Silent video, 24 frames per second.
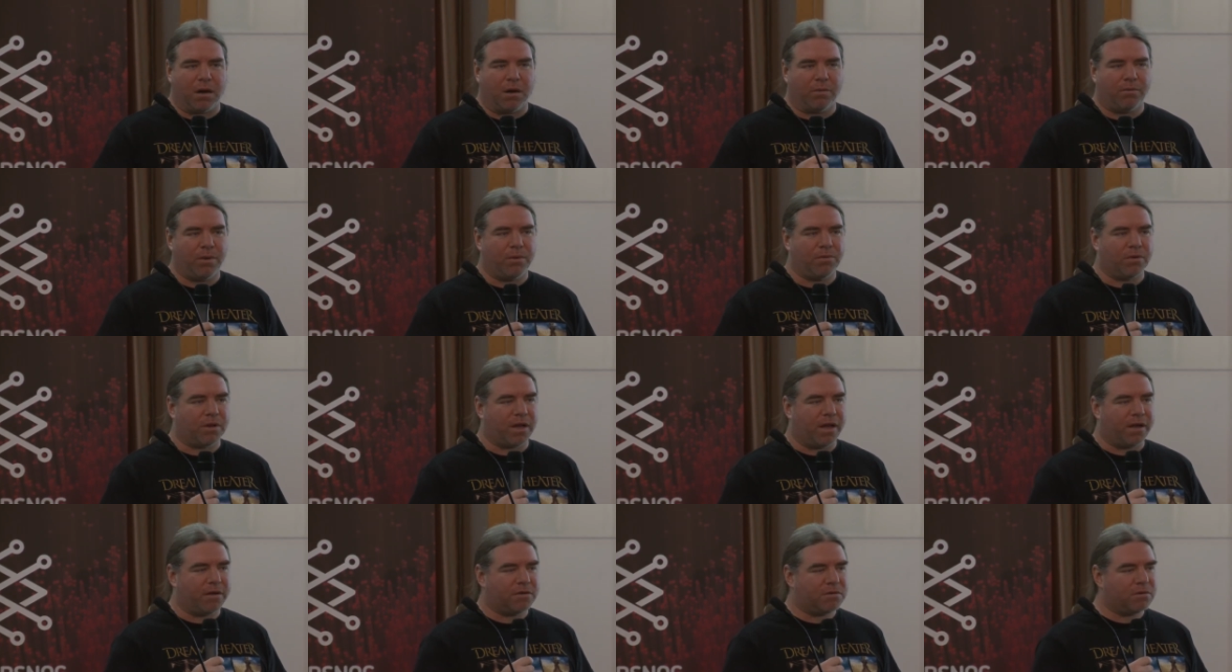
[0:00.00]
We would
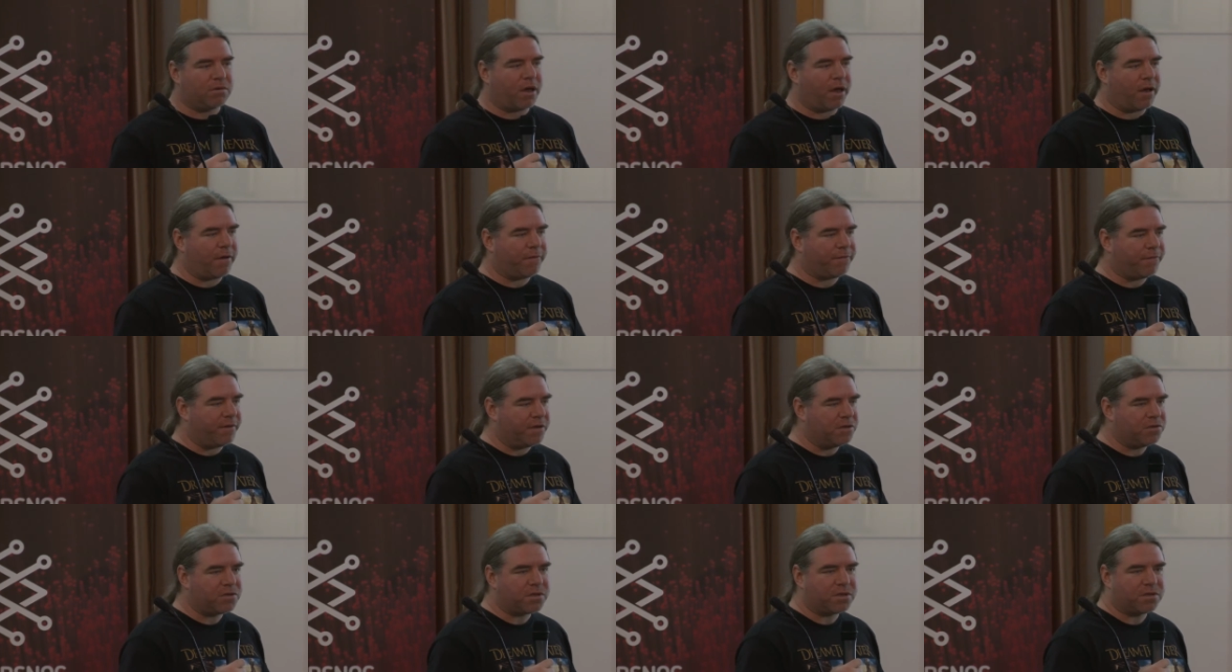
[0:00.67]
like to have
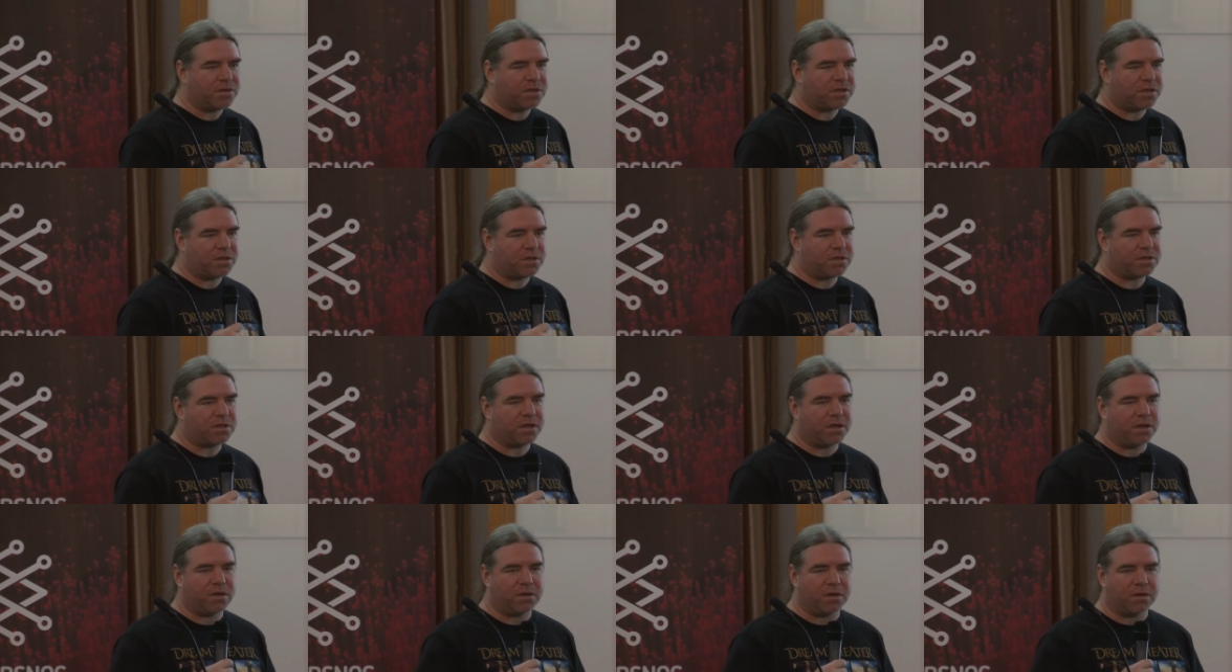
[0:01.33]
instances
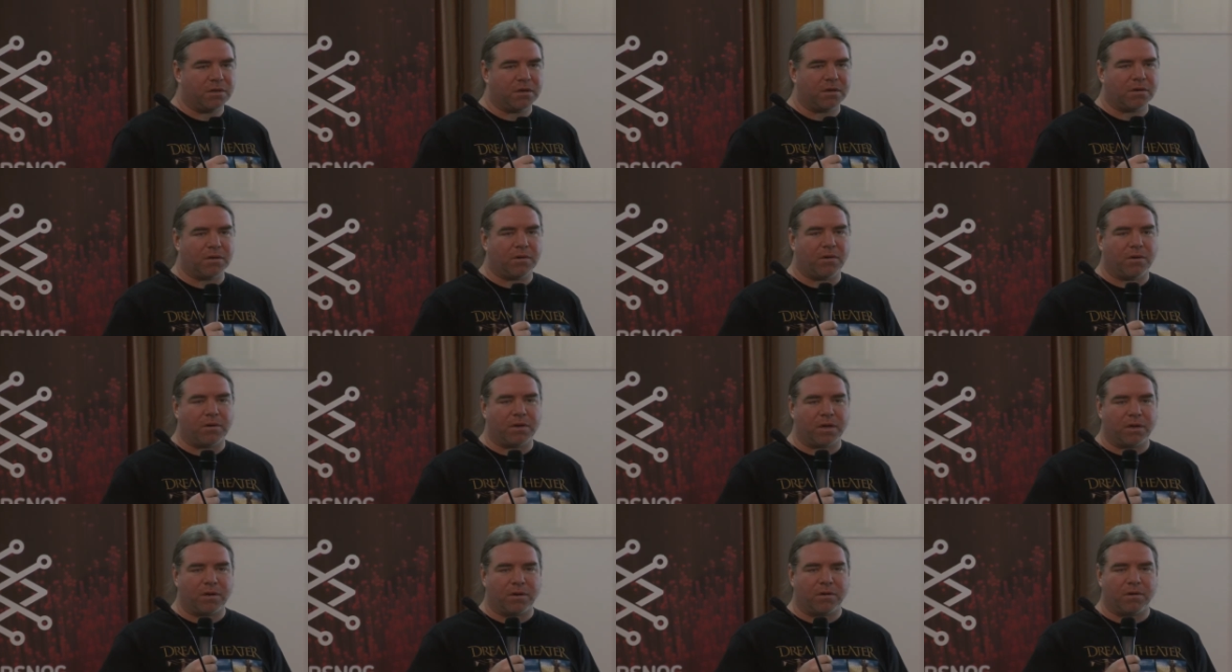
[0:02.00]

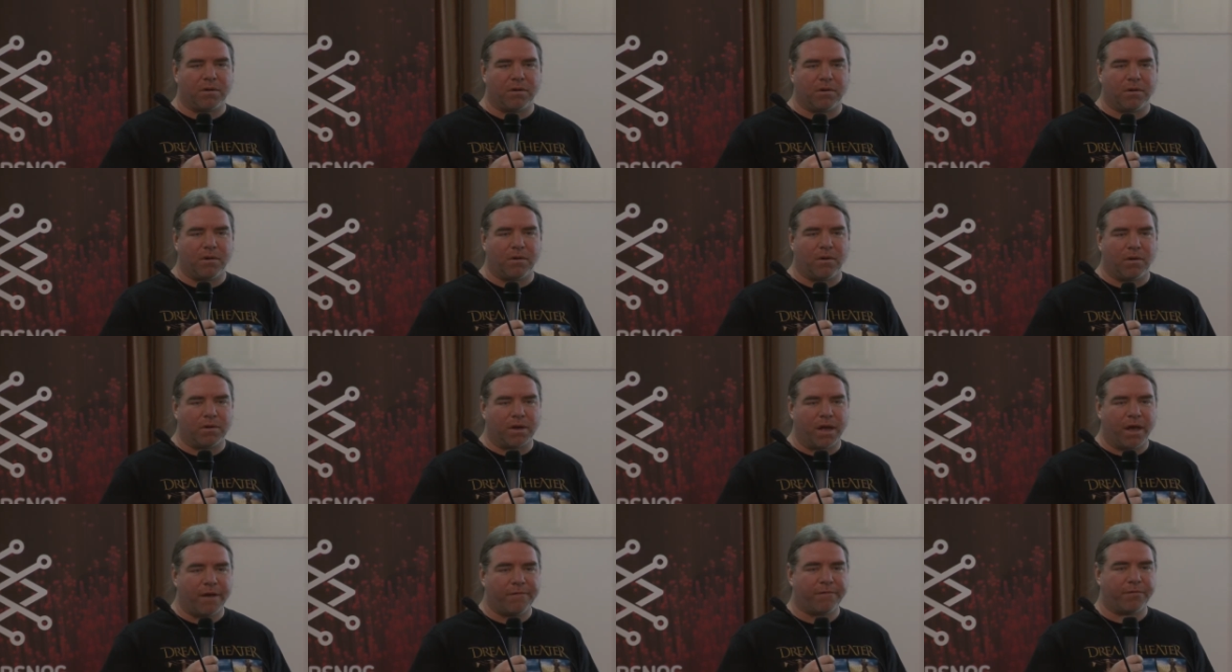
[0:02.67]
on
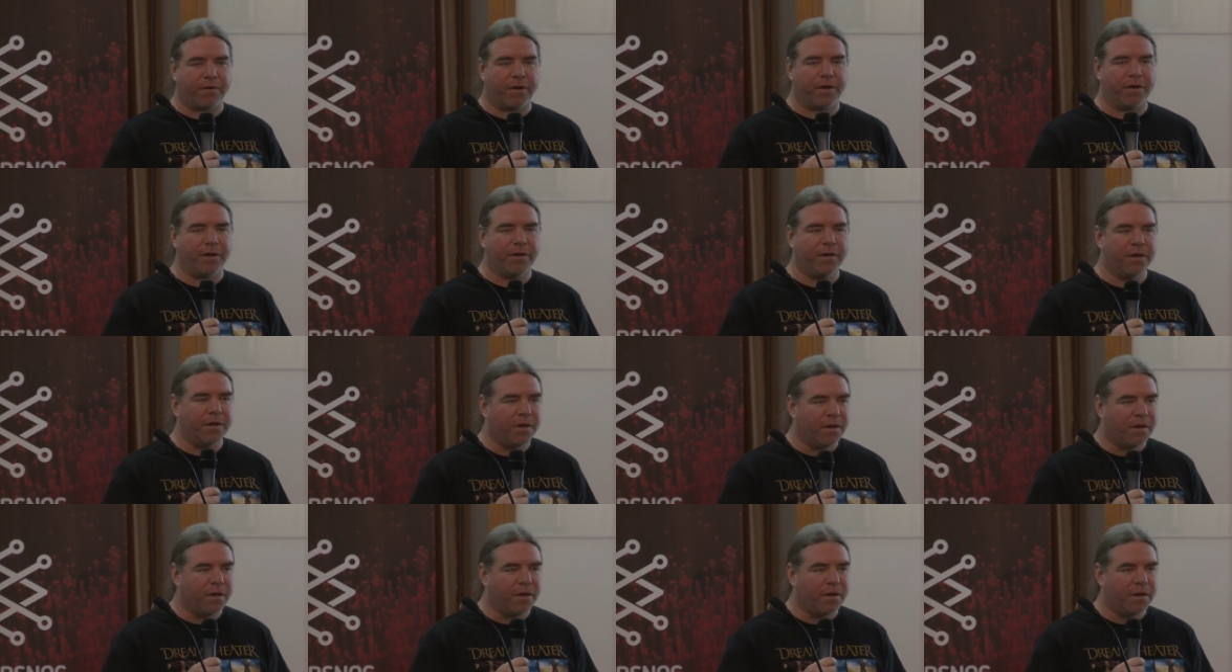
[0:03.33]
every